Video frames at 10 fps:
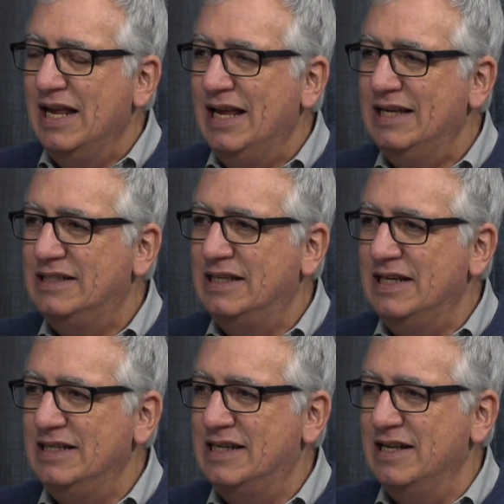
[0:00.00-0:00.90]
he
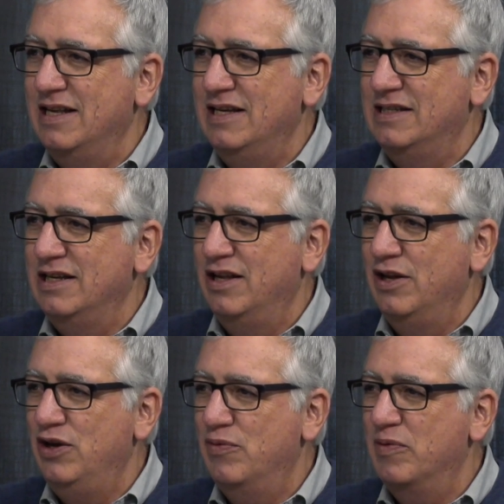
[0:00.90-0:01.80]
said,
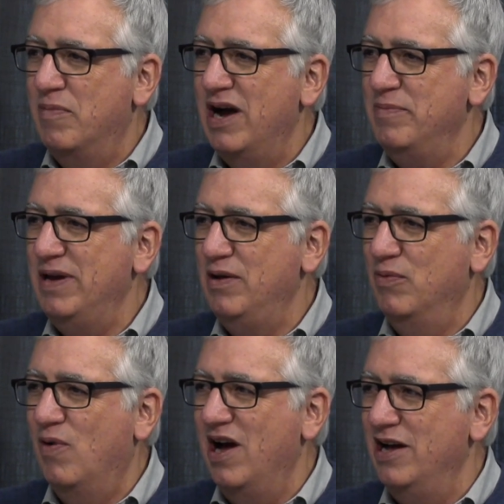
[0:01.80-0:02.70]
"You remind me
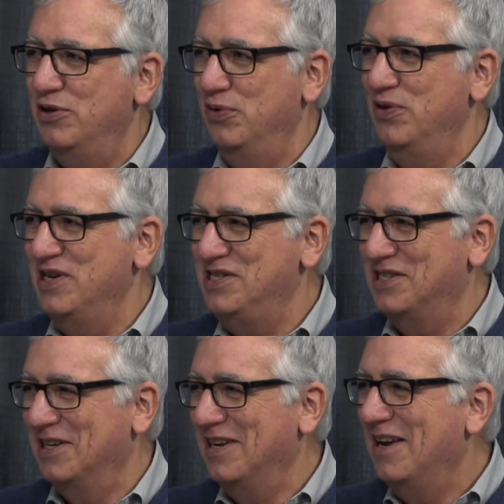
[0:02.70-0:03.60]
why I do this."